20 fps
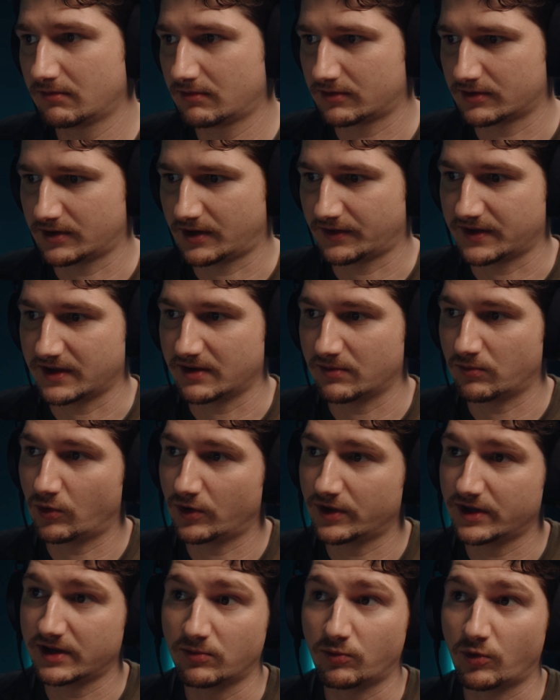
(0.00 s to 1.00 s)
not the
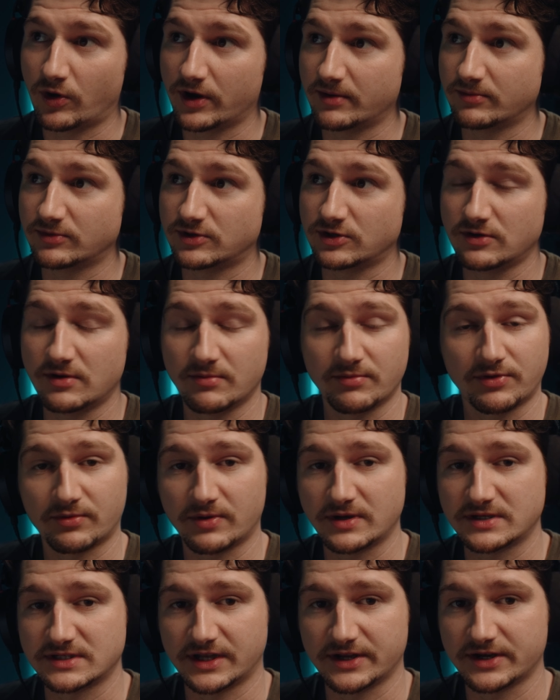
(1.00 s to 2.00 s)
M1, M2,
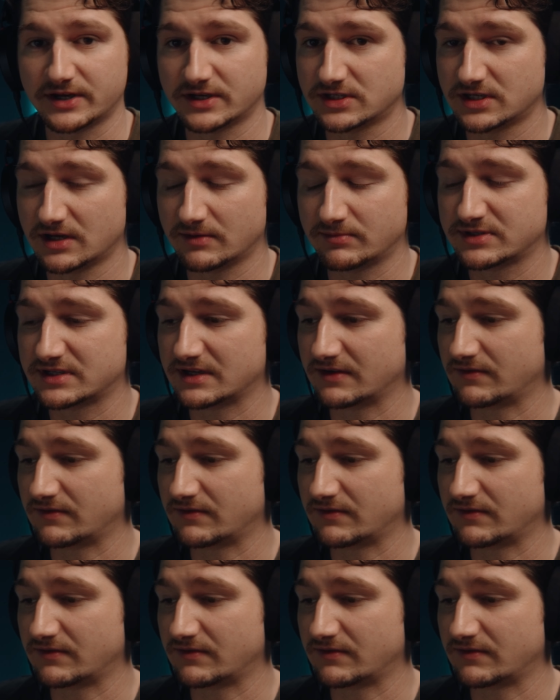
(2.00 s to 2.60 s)
M3 silicon chips.